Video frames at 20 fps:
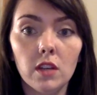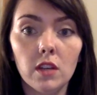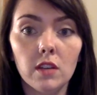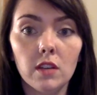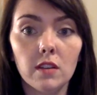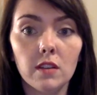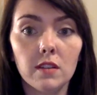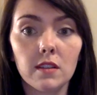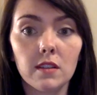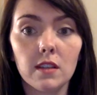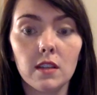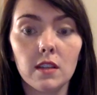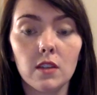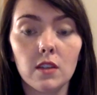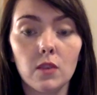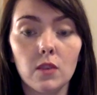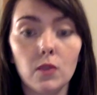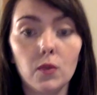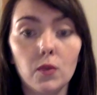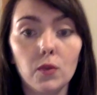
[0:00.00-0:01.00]

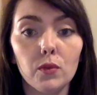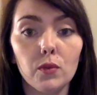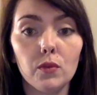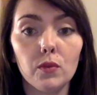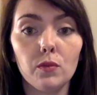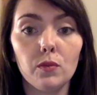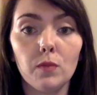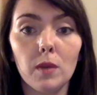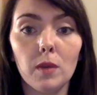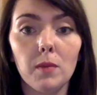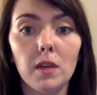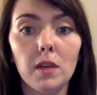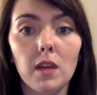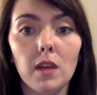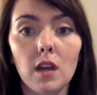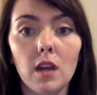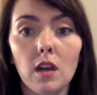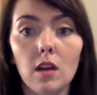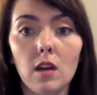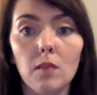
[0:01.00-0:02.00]
the wound may
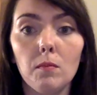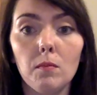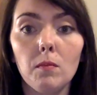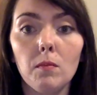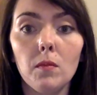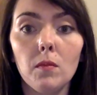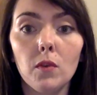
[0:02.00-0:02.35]
become